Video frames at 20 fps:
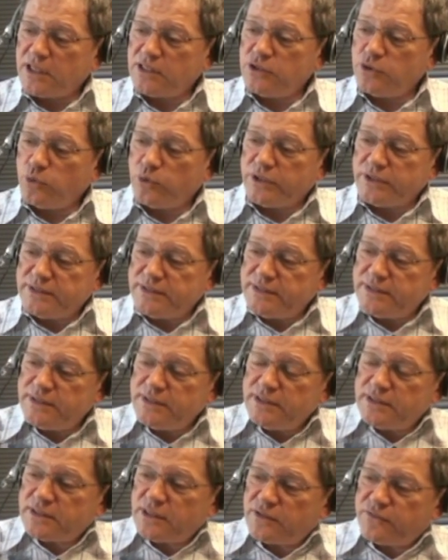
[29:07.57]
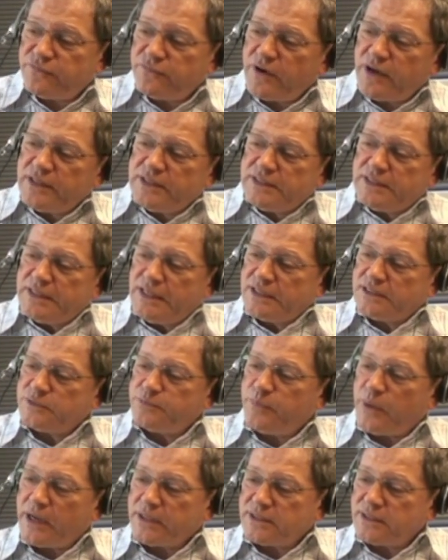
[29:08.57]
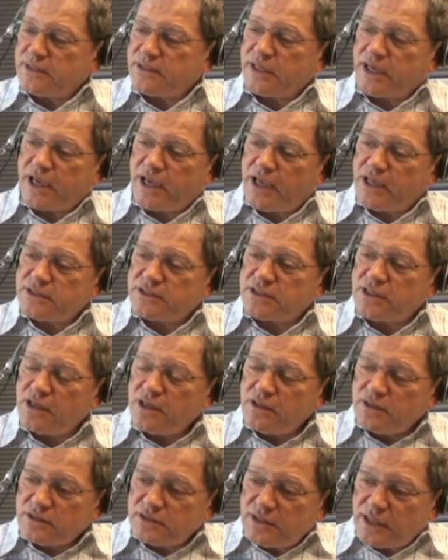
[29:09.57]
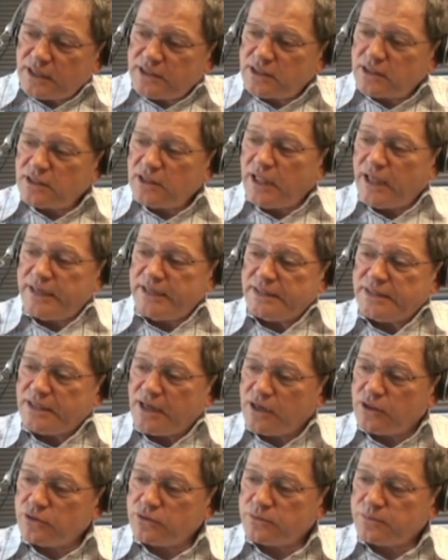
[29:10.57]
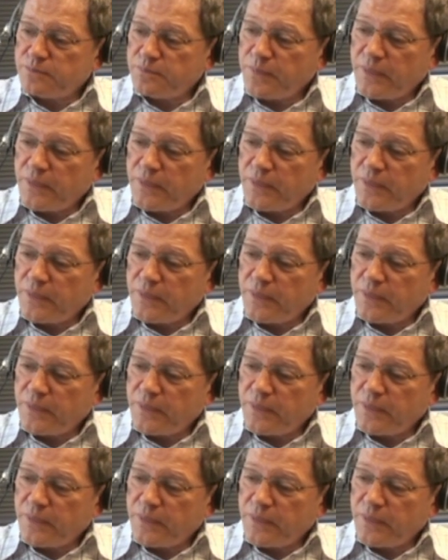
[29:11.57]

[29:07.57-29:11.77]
and you can see that find next button has dotted line now.